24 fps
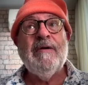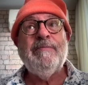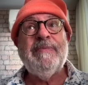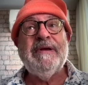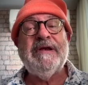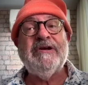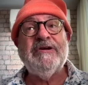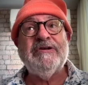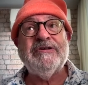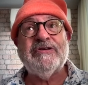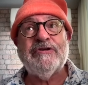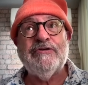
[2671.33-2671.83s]

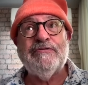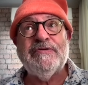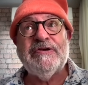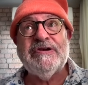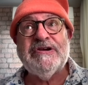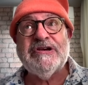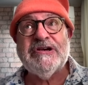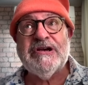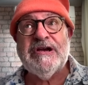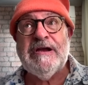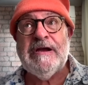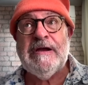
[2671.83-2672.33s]
because the
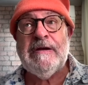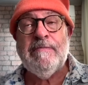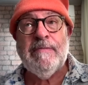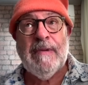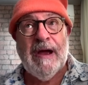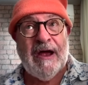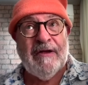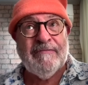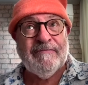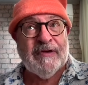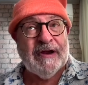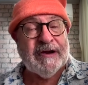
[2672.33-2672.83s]

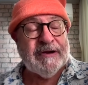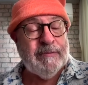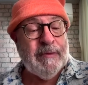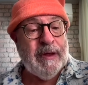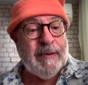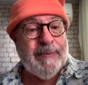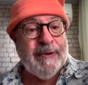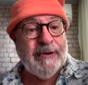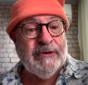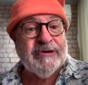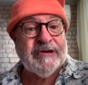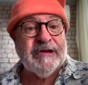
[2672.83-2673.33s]
regime and
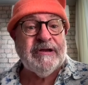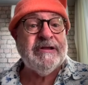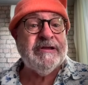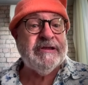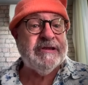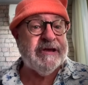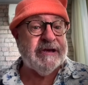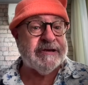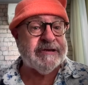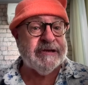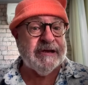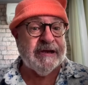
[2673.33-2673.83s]
Vladimir Putin
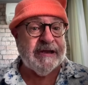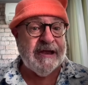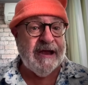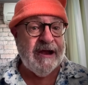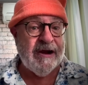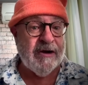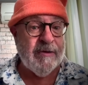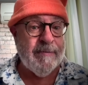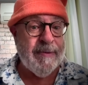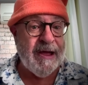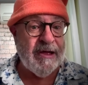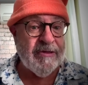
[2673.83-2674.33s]
doesn't
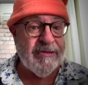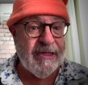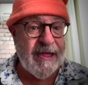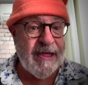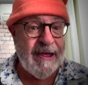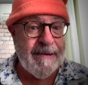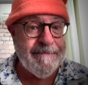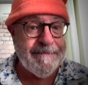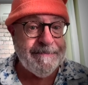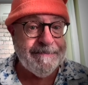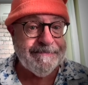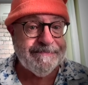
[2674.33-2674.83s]
care about
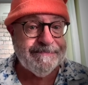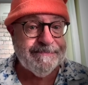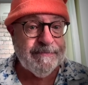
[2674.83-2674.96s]
them.